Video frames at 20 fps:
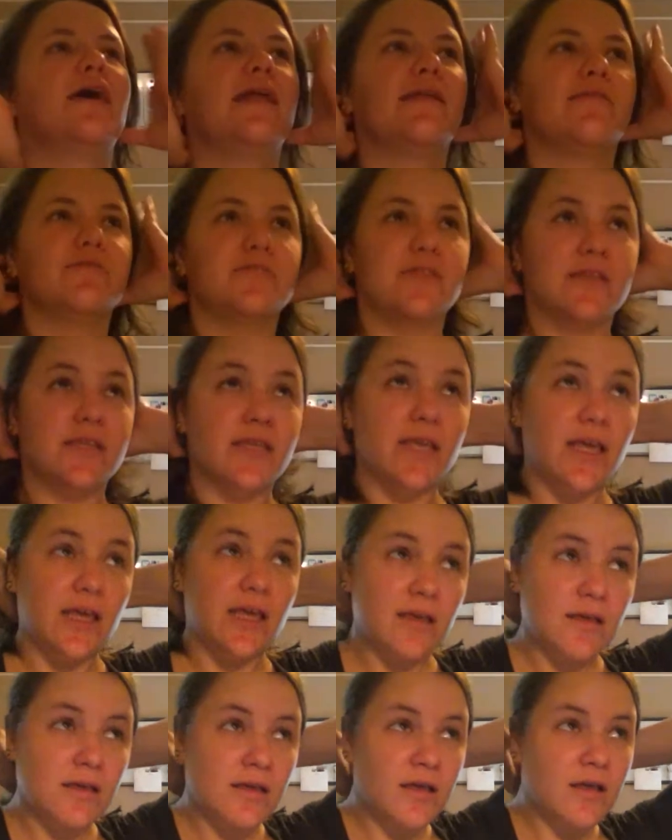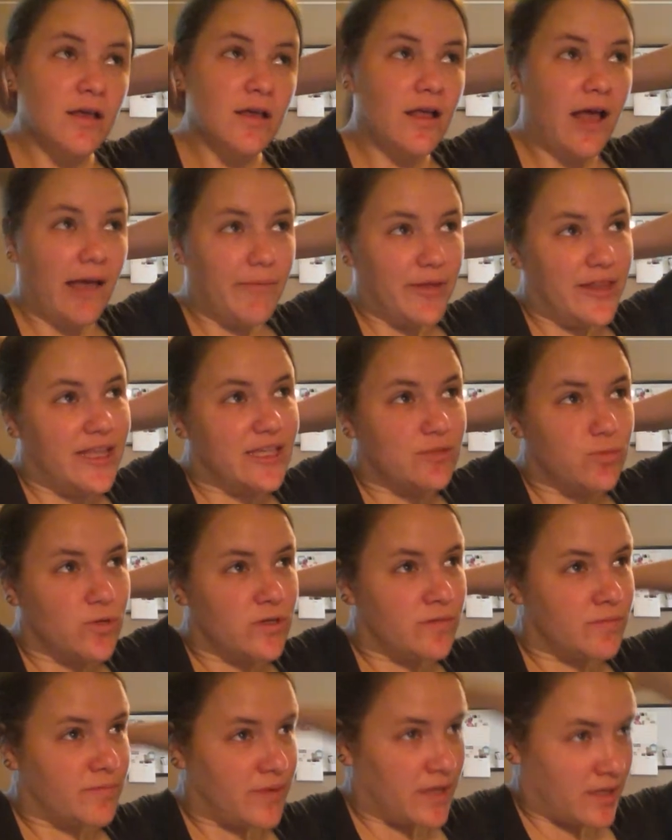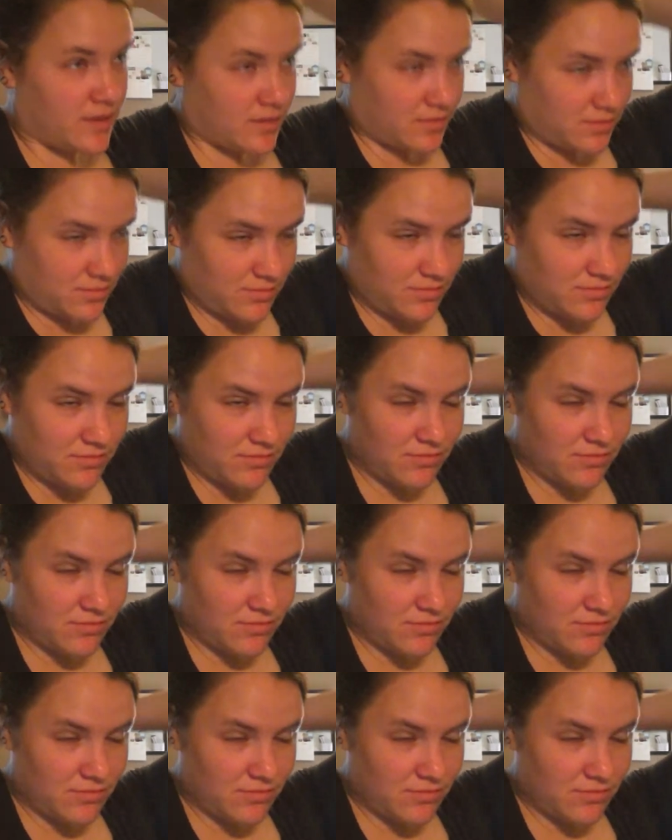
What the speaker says: I was thinking, I mean, this wouldn't be